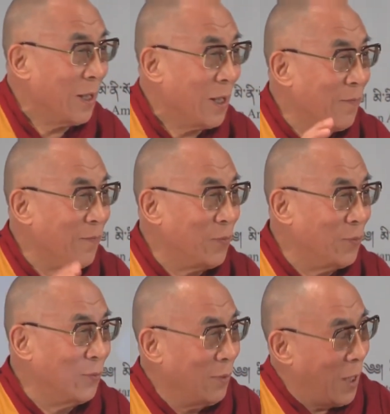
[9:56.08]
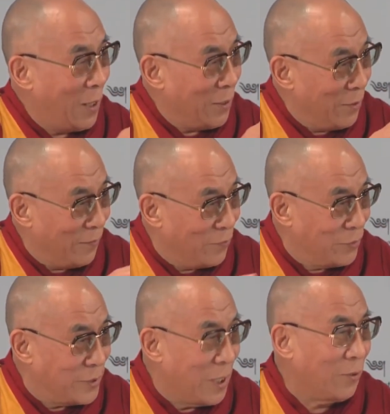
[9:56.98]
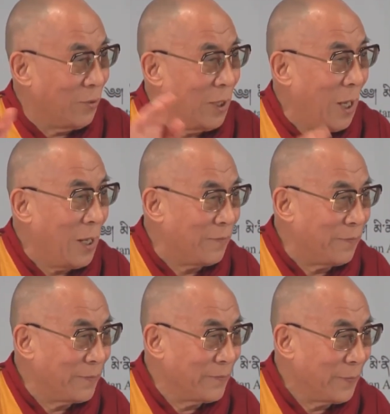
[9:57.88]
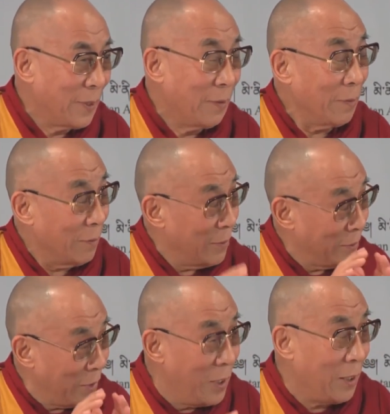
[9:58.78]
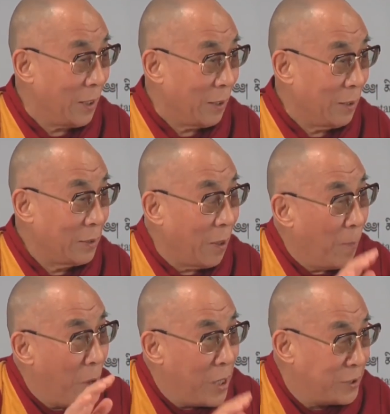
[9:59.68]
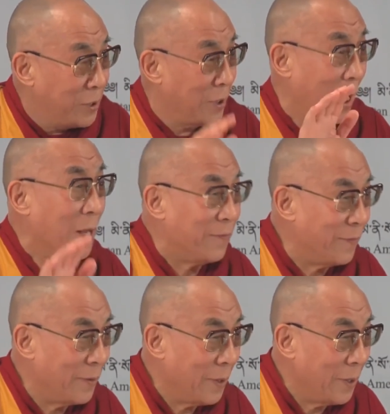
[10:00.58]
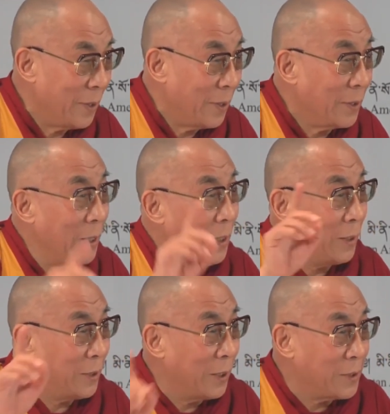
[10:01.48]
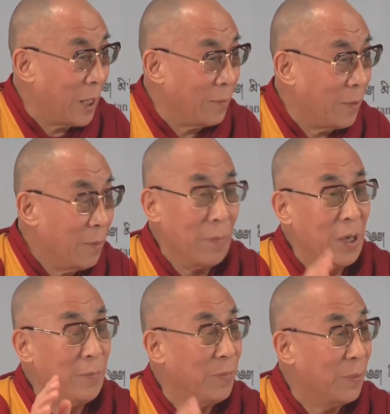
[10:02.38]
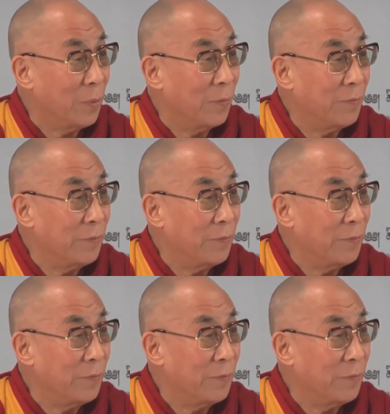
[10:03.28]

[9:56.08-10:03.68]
If you take your life really compassionate life, then at that time many people